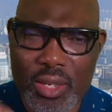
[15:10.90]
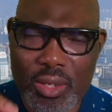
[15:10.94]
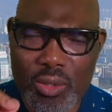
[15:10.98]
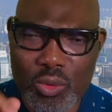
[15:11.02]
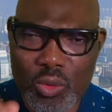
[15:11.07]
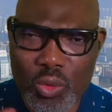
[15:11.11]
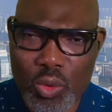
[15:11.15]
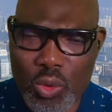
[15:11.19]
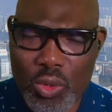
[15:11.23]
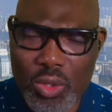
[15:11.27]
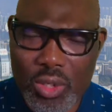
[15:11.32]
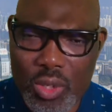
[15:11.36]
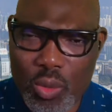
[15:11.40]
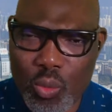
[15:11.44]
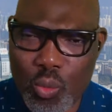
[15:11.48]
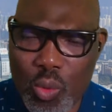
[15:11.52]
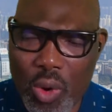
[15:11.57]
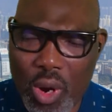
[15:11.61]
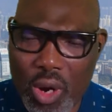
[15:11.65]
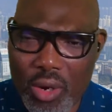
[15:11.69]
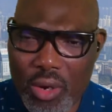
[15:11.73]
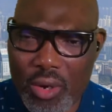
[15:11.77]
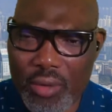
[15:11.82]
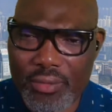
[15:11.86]
Do the
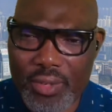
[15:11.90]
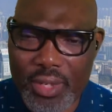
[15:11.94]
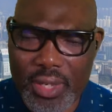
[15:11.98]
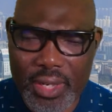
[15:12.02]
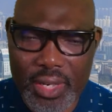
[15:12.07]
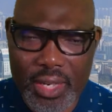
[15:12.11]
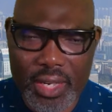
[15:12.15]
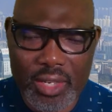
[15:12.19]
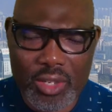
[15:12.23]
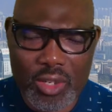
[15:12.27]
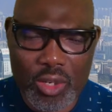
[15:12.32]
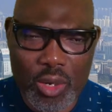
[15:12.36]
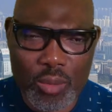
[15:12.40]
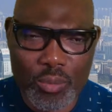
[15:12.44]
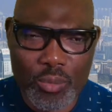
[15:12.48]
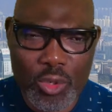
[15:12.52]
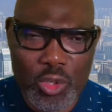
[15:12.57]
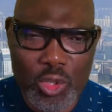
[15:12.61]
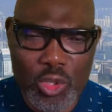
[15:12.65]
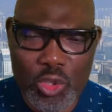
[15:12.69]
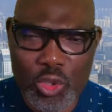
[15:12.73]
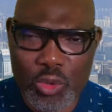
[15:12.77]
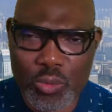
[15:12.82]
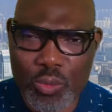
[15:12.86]
work of the kingdom
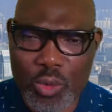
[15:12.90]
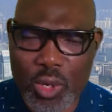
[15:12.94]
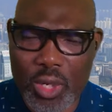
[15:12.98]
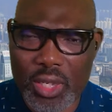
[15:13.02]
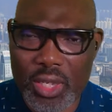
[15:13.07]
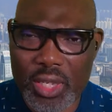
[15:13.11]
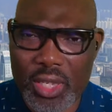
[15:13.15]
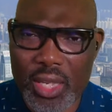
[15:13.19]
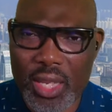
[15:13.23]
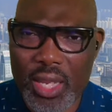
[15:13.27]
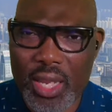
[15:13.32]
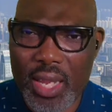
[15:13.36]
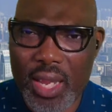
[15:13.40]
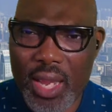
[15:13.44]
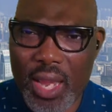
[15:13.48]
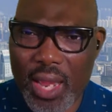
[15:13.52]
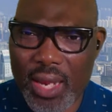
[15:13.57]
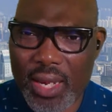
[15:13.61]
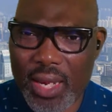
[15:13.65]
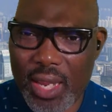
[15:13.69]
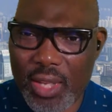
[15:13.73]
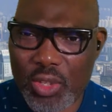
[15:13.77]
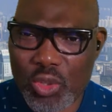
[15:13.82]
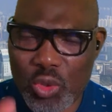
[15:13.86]
this morning.
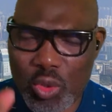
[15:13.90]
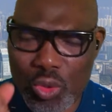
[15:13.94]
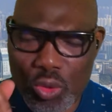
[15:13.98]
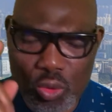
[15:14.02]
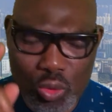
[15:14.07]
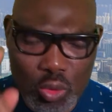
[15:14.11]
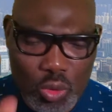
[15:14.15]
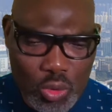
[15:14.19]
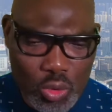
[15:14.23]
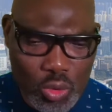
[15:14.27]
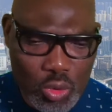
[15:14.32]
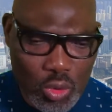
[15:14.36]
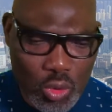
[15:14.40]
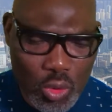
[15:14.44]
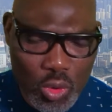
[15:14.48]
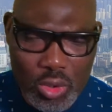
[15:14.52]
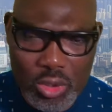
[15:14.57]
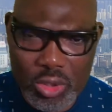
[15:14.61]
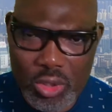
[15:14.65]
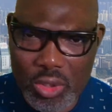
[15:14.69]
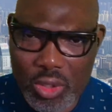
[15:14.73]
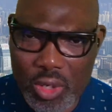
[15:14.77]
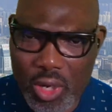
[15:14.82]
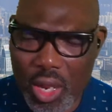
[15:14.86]
And as you do
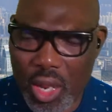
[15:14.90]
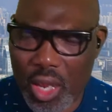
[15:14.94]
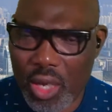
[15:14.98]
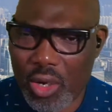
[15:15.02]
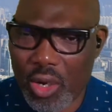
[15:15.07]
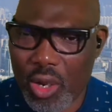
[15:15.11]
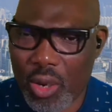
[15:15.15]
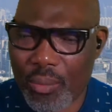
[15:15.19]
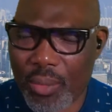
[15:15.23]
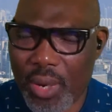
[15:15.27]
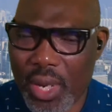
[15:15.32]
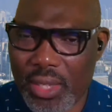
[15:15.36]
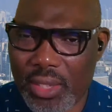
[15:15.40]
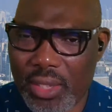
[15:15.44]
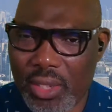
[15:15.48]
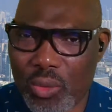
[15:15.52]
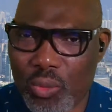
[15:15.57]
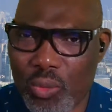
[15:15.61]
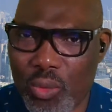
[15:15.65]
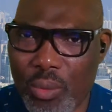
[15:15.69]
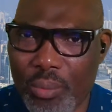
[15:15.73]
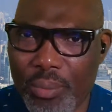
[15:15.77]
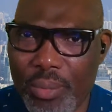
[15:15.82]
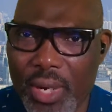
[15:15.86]
so, God Almighty
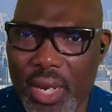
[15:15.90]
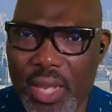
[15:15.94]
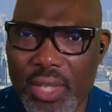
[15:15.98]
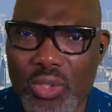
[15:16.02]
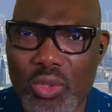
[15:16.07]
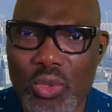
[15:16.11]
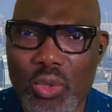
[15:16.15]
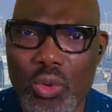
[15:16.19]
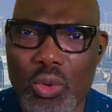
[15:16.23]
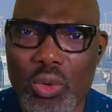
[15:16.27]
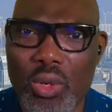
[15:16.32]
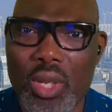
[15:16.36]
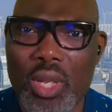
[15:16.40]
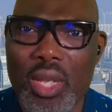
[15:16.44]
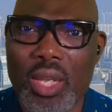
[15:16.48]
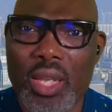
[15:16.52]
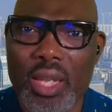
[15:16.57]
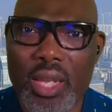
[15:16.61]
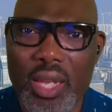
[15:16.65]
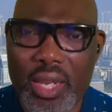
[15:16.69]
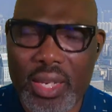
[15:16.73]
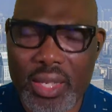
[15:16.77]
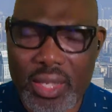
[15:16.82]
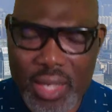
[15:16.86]
will bless you
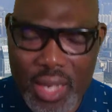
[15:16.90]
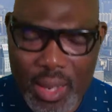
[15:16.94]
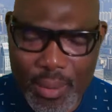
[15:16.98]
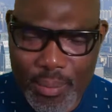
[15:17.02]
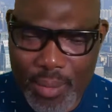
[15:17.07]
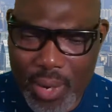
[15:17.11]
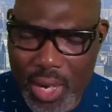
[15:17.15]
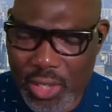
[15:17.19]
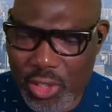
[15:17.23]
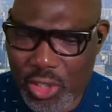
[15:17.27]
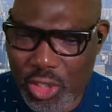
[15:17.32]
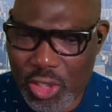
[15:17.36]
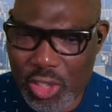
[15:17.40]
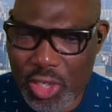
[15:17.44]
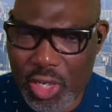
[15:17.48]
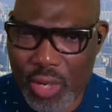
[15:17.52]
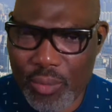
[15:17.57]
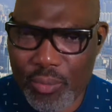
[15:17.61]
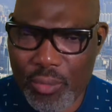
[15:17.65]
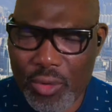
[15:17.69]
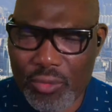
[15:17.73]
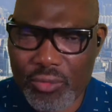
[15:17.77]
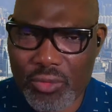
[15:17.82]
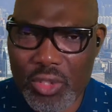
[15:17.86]
in the mighty
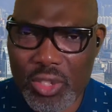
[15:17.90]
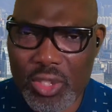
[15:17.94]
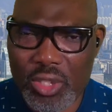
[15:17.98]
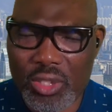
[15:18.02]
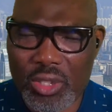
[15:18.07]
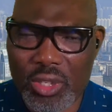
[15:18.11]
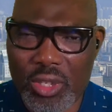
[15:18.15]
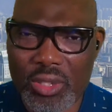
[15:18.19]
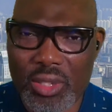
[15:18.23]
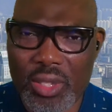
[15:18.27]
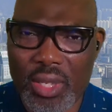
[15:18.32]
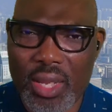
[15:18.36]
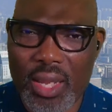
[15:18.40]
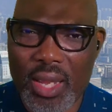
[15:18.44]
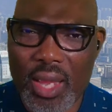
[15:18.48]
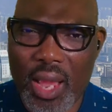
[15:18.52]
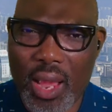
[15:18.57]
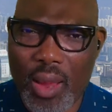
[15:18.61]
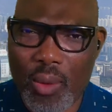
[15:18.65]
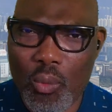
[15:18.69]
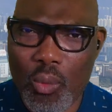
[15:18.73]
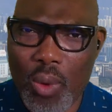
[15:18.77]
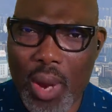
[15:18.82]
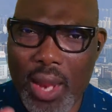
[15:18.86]
name of Jesus.
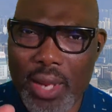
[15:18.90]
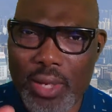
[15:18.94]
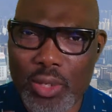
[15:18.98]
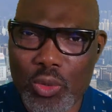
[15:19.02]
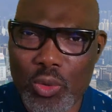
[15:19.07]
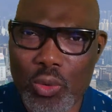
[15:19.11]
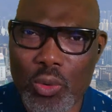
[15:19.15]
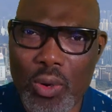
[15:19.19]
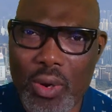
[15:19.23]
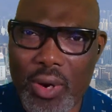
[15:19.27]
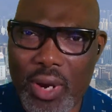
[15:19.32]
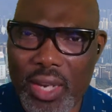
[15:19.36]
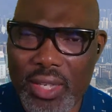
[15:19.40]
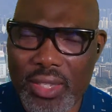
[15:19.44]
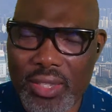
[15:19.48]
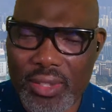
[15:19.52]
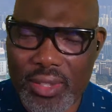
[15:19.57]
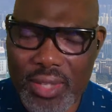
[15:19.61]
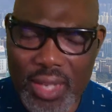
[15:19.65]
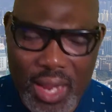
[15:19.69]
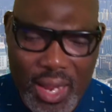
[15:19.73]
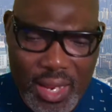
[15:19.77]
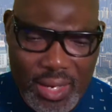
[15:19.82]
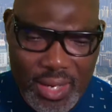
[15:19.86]
And while you are at
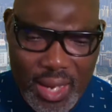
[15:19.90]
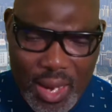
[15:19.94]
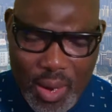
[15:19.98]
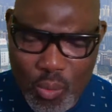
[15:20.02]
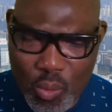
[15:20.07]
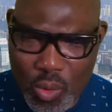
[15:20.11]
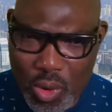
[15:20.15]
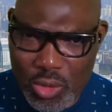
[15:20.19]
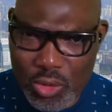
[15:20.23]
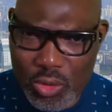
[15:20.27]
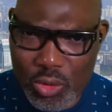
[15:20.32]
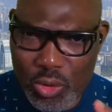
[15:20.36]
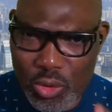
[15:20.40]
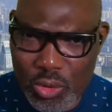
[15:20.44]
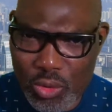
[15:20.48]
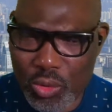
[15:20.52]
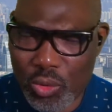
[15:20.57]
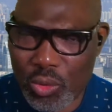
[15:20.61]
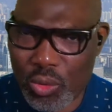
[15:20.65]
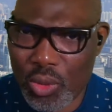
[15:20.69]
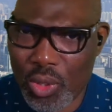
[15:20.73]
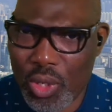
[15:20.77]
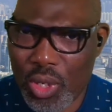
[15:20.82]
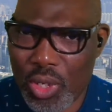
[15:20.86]
that, I want you
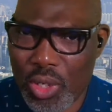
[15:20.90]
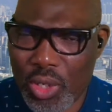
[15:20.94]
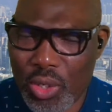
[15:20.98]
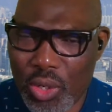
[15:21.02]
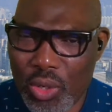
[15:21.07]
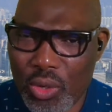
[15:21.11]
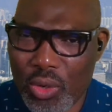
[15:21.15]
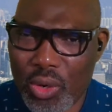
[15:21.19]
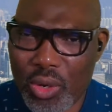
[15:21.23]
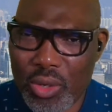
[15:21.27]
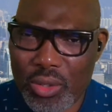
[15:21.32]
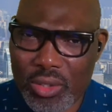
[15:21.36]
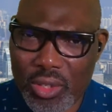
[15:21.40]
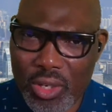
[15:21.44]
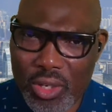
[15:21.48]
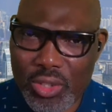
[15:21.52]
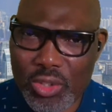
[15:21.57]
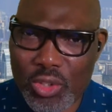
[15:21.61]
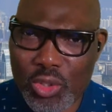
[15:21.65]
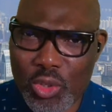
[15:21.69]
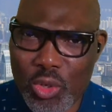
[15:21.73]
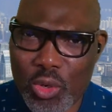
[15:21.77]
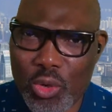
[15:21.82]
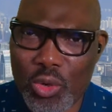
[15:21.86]
to, you know,
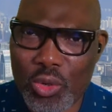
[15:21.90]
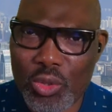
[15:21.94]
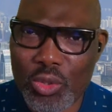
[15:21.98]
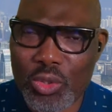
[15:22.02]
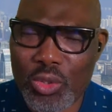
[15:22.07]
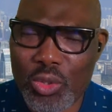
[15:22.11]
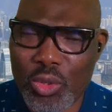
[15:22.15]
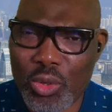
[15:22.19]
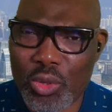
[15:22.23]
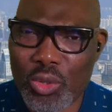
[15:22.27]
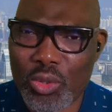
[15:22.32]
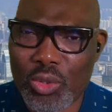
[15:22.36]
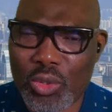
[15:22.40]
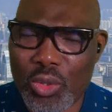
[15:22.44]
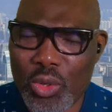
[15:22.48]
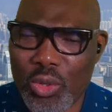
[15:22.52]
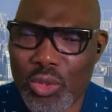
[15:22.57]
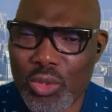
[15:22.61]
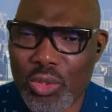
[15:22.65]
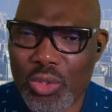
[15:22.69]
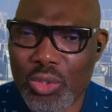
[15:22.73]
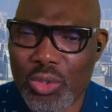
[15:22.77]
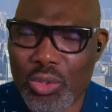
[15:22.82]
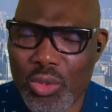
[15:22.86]
just show show
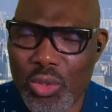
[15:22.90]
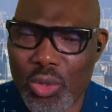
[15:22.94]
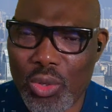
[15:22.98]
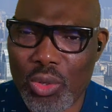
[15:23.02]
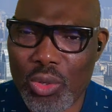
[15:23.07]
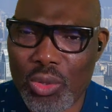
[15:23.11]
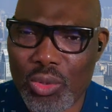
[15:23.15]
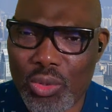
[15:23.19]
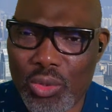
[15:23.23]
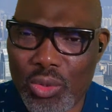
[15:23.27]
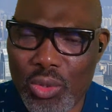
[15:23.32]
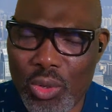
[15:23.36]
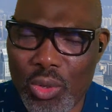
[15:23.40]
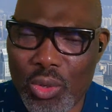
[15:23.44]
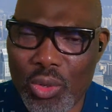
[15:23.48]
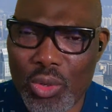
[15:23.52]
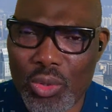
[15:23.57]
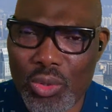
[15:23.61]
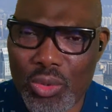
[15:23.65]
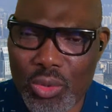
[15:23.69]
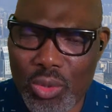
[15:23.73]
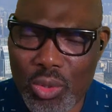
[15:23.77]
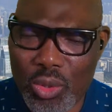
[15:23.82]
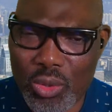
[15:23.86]
show
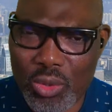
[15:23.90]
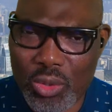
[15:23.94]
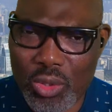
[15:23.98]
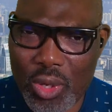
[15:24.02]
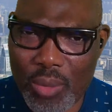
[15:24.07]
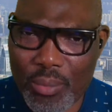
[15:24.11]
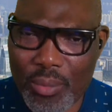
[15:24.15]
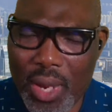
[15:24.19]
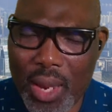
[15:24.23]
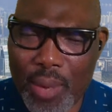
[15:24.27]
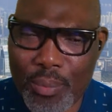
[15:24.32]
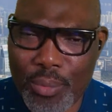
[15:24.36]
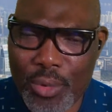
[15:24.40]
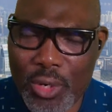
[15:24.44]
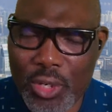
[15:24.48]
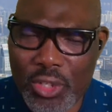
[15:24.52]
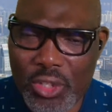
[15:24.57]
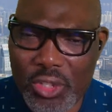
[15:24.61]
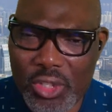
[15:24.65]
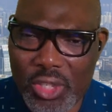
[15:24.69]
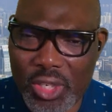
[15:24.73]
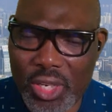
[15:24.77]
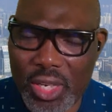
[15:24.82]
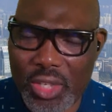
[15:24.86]
show show some
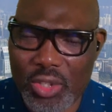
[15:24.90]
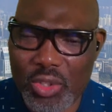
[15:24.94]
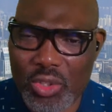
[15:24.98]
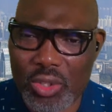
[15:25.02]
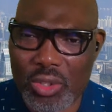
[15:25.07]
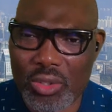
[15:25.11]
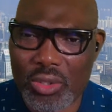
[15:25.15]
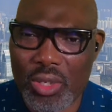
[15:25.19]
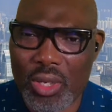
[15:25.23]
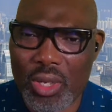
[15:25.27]
appreciation.